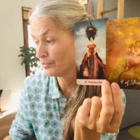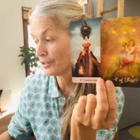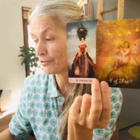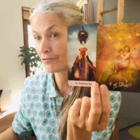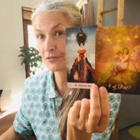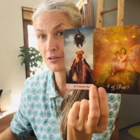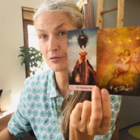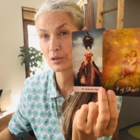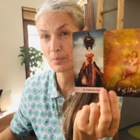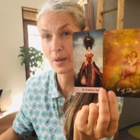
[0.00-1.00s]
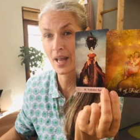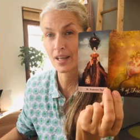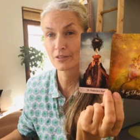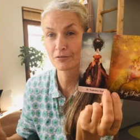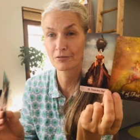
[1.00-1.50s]
the, the, the
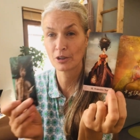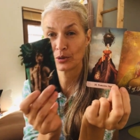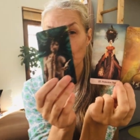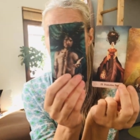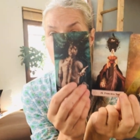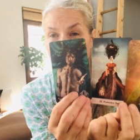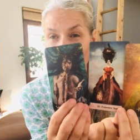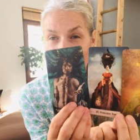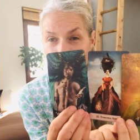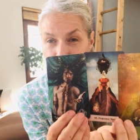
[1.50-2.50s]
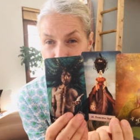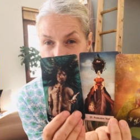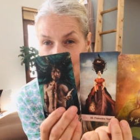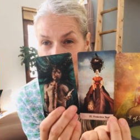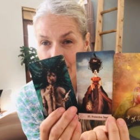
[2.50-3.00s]
pan flute. You
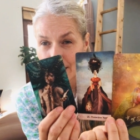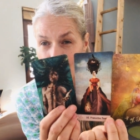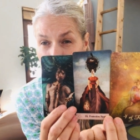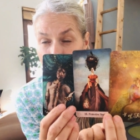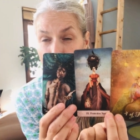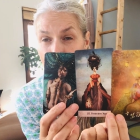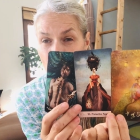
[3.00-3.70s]
see that? The